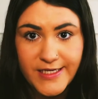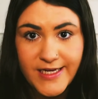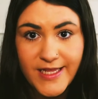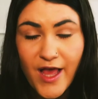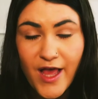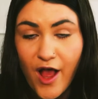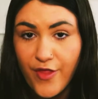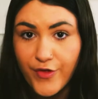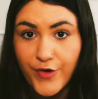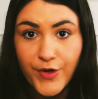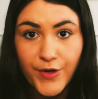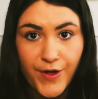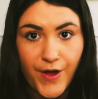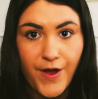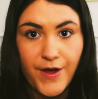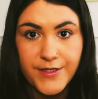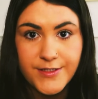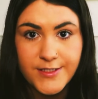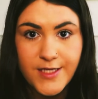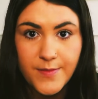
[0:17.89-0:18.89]
any other
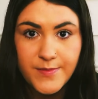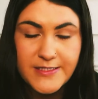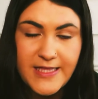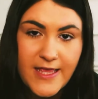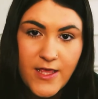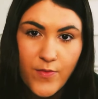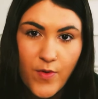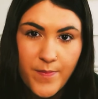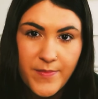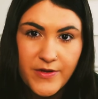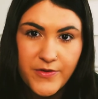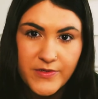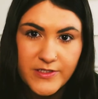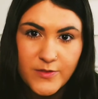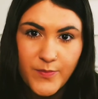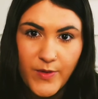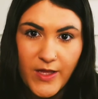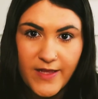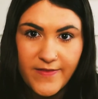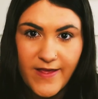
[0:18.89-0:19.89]
concepts that you want me to
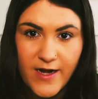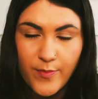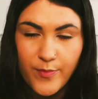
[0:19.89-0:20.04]
explain that